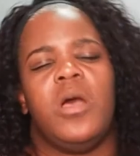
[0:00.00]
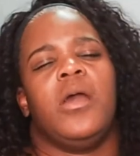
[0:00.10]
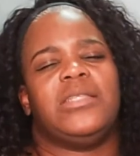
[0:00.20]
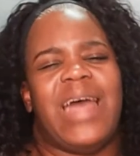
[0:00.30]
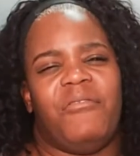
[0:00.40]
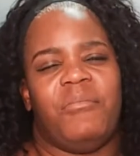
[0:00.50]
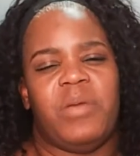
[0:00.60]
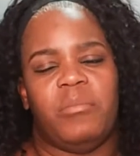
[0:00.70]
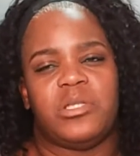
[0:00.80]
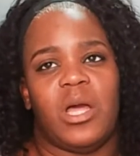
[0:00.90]
because I haven't
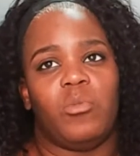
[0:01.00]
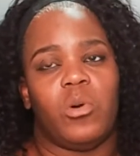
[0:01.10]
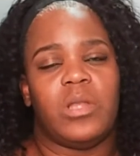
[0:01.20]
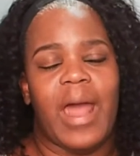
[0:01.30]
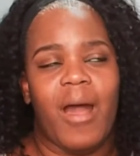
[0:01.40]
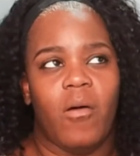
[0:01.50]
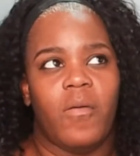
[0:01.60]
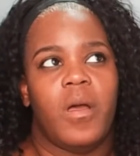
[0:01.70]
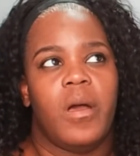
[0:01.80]
been able to like roll it out.